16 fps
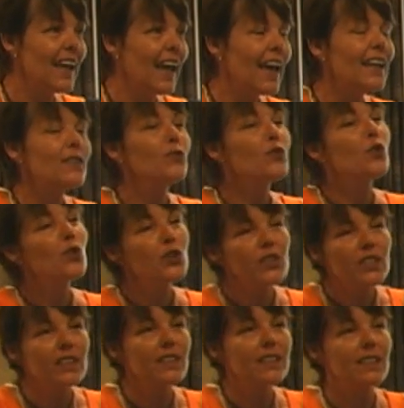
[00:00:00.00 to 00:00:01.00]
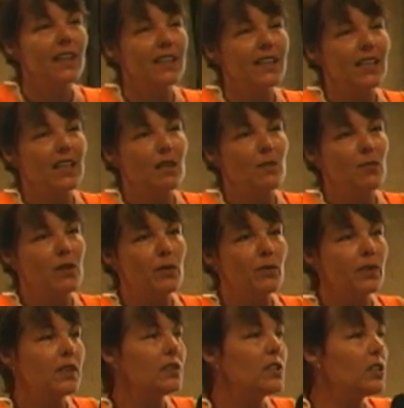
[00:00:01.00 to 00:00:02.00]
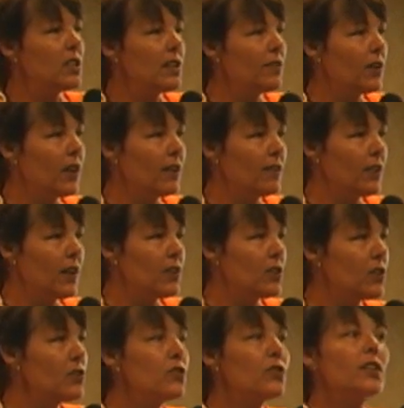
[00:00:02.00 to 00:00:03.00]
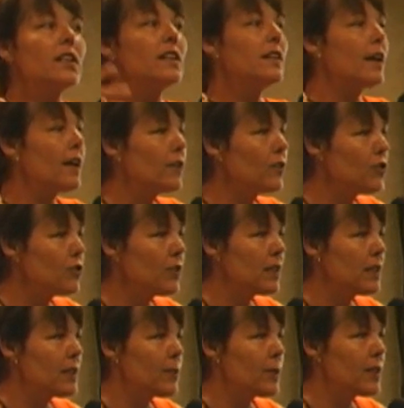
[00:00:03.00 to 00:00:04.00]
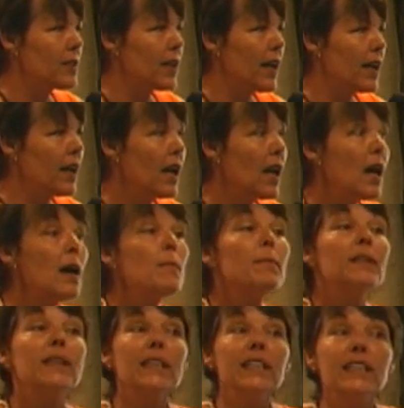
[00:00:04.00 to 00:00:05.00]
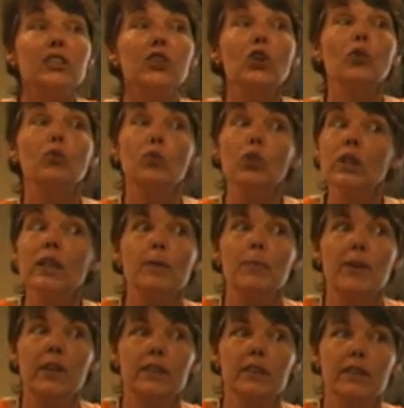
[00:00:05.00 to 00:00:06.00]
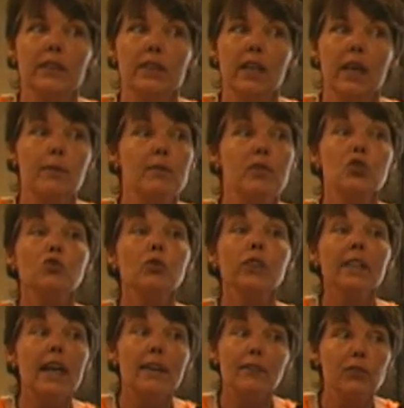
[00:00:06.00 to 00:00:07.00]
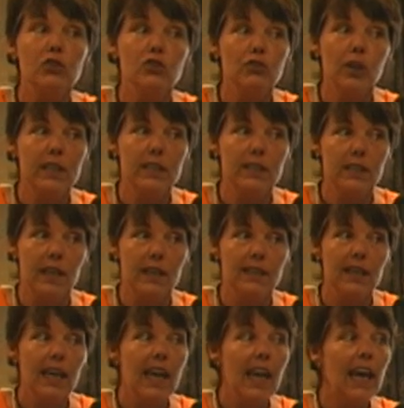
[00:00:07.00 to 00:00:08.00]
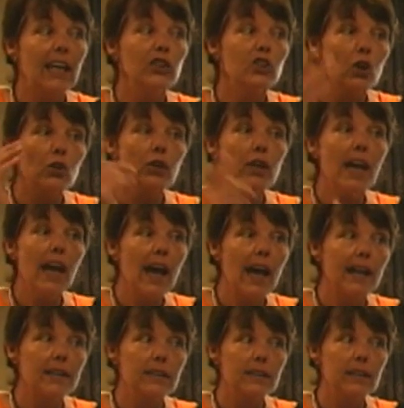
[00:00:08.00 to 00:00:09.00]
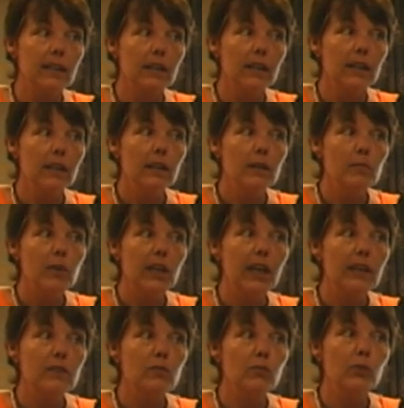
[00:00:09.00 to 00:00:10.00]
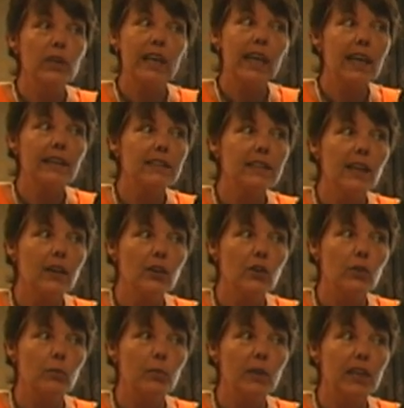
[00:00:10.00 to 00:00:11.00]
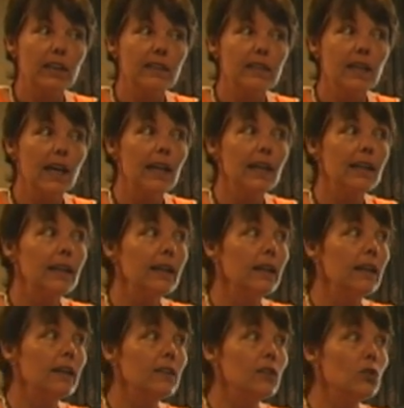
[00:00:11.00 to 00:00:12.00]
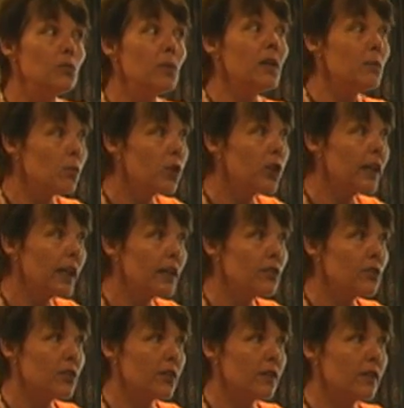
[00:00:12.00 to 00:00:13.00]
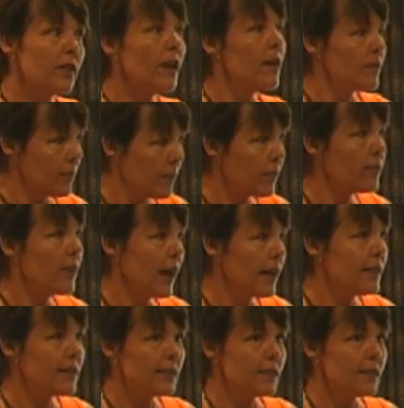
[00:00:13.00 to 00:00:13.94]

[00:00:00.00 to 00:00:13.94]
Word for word: And of course it's not in keeping with the Geneva Conventions or any of the other treaties we signed, but these are really perilous times, and you really have to trust us. And don't ask because we can't tell you, because then you'd be in more danger. Right?